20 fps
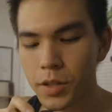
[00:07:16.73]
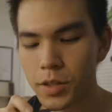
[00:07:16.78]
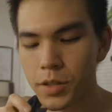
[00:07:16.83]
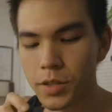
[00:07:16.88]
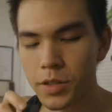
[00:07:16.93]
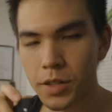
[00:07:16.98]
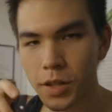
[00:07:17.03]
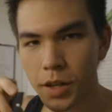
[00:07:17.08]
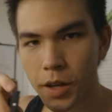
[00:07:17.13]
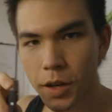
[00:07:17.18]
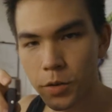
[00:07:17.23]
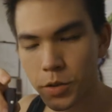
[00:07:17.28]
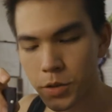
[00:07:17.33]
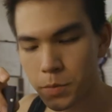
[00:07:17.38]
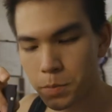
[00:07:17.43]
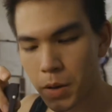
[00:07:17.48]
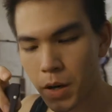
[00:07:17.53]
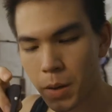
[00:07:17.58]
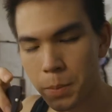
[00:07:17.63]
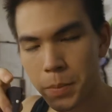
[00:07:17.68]
See how it's
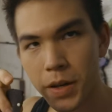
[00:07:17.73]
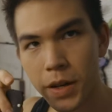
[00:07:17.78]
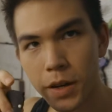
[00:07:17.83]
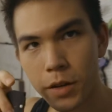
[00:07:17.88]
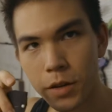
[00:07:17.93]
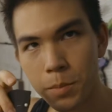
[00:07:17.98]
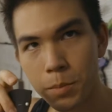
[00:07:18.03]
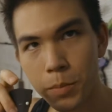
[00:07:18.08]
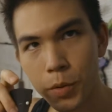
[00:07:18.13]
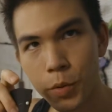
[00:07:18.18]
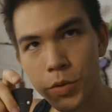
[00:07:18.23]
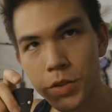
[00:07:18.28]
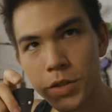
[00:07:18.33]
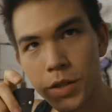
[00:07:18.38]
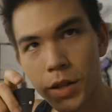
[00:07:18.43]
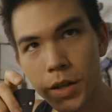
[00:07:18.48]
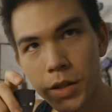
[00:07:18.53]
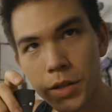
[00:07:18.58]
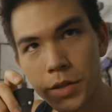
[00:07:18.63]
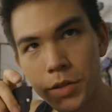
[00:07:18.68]
popping out on both
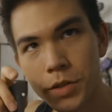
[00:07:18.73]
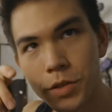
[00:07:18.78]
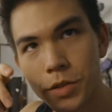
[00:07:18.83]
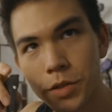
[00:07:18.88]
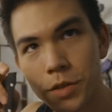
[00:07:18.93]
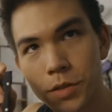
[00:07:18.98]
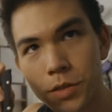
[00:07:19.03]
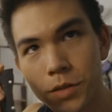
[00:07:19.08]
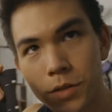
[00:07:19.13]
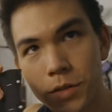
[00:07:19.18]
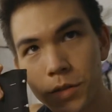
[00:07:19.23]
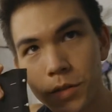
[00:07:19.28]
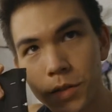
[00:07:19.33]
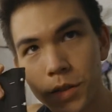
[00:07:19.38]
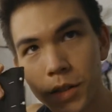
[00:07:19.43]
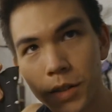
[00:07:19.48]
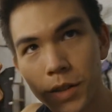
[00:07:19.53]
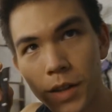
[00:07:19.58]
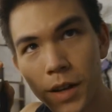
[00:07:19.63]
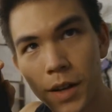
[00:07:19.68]
sides?
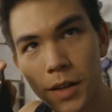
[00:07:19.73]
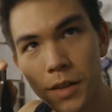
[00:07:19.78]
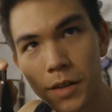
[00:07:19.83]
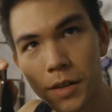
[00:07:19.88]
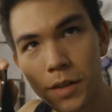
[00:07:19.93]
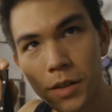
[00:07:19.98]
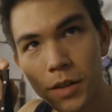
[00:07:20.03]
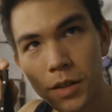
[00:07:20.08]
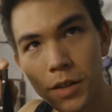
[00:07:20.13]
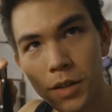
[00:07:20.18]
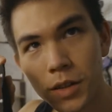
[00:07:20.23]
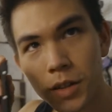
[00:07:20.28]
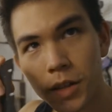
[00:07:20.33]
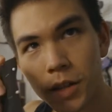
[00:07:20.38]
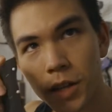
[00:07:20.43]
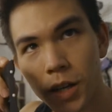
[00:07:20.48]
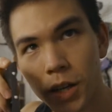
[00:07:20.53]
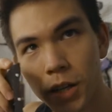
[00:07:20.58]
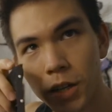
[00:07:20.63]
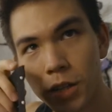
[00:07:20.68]
Like that.
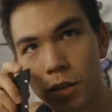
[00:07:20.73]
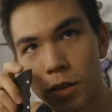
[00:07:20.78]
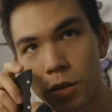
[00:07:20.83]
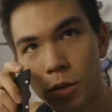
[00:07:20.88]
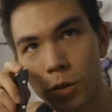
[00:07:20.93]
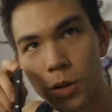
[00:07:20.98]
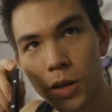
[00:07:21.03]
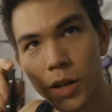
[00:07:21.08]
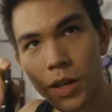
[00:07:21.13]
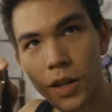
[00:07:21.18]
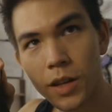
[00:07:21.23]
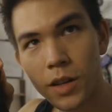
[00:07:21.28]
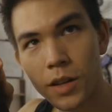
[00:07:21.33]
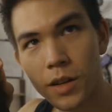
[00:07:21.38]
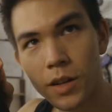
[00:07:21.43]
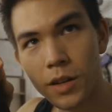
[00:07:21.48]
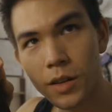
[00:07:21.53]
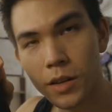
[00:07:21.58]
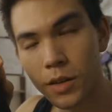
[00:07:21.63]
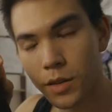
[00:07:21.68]
I'm gonna go
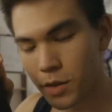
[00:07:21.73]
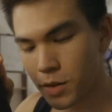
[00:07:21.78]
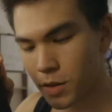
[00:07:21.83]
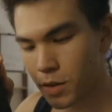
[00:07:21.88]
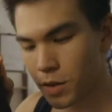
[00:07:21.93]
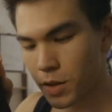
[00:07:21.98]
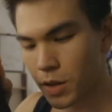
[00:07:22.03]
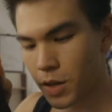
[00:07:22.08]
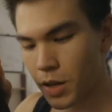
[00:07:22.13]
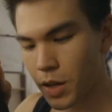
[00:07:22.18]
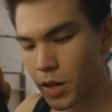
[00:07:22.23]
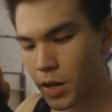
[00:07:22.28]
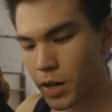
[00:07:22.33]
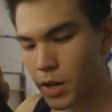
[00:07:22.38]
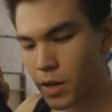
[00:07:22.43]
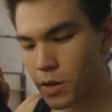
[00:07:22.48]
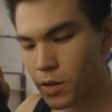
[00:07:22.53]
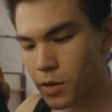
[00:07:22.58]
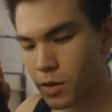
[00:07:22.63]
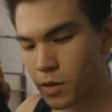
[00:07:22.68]
ahead
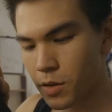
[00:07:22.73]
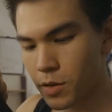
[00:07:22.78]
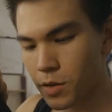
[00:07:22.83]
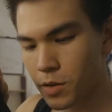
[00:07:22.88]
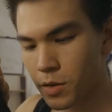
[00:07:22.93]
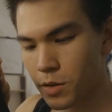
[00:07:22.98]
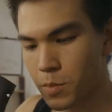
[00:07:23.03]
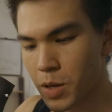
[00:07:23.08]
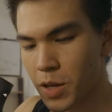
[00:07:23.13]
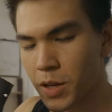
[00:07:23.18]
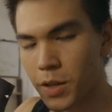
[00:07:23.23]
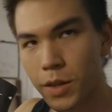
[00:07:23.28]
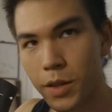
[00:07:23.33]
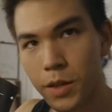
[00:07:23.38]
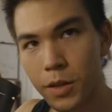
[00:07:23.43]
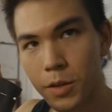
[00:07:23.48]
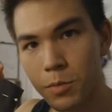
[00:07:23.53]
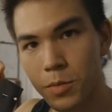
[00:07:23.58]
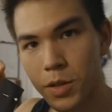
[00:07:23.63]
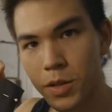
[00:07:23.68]
and make
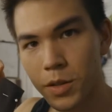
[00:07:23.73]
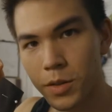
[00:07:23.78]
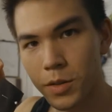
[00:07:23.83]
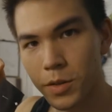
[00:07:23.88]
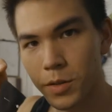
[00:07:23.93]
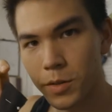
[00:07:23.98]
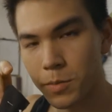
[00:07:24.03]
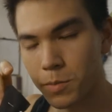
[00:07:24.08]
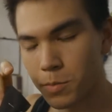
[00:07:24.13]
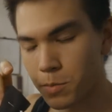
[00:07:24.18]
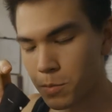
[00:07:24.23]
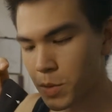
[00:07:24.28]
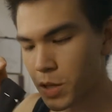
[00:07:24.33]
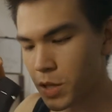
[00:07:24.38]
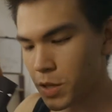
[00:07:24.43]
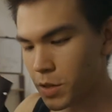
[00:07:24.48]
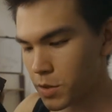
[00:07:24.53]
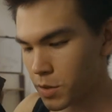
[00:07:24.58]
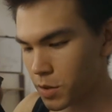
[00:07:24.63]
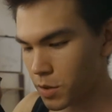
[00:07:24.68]
them
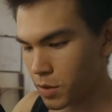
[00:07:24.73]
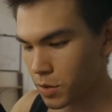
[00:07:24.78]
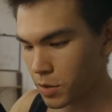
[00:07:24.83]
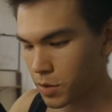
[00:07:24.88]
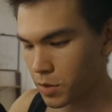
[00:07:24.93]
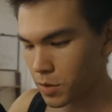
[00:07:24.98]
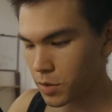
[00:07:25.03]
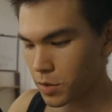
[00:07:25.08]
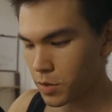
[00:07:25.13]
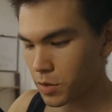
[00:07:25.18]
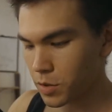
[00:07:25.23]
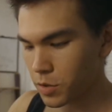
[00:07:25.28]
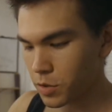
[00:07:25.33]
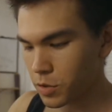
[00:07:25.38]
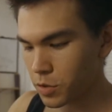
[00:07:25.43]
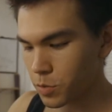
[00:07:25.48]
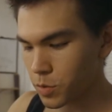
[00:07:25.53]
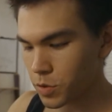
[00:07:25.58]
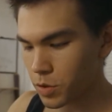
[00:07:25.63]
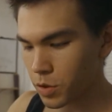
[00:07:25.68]
meet
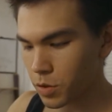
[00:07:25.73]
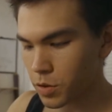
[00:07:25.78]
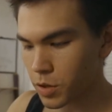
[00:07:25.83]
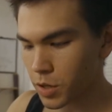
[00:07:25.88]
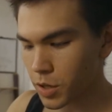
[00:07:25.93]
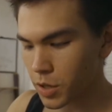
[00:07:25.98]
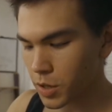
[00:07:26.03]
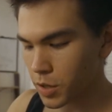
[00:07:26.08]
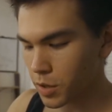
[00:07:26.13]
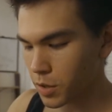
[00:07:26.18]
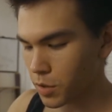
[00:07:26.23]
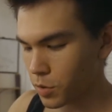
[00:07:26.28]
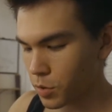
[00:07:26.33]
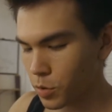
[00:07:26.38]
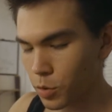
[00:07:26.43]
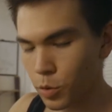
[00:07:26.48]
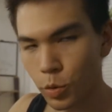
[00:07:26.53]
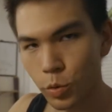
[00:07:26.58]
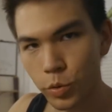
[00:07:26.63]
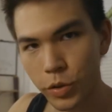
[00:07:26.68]
so it's already
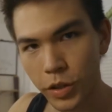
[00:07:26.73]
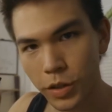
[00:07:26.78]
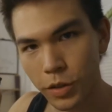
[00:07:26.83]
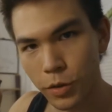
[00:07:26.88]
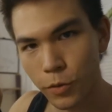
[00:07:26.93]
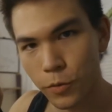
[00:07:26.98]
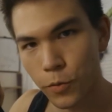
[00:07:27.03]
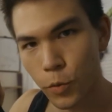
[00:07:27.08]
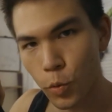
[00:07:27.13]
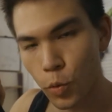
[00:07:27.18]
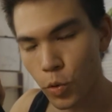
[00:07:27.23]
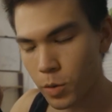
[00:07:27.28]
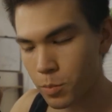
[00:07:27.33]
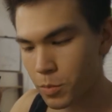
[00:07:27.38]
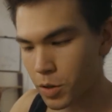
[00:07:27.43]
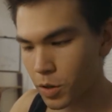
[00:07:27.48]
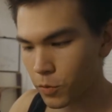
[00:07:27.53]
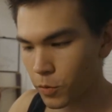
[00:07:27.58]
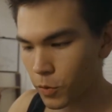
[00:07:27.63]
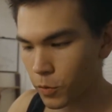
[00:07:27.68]
holding the
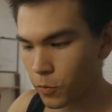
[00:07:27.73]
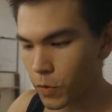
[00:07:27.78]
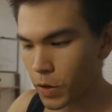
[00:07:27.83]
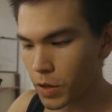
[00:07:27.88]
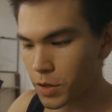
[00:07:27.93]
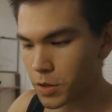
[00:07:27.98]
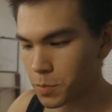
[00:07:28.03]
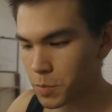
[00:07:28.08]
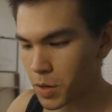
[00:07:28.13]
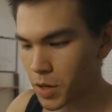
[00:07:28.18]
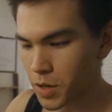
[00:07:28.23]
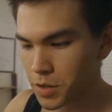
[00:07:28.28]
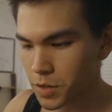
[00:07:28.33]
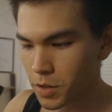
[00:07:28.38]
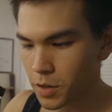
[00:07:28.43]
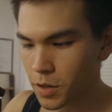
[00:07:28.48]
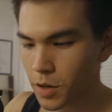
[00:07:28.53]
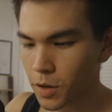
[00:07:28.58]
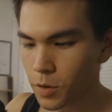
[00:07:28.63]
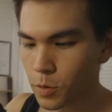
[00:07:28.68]
form of a face
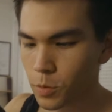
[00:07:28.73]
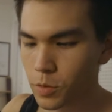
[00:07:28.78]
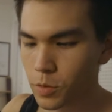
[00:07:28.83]
mask now.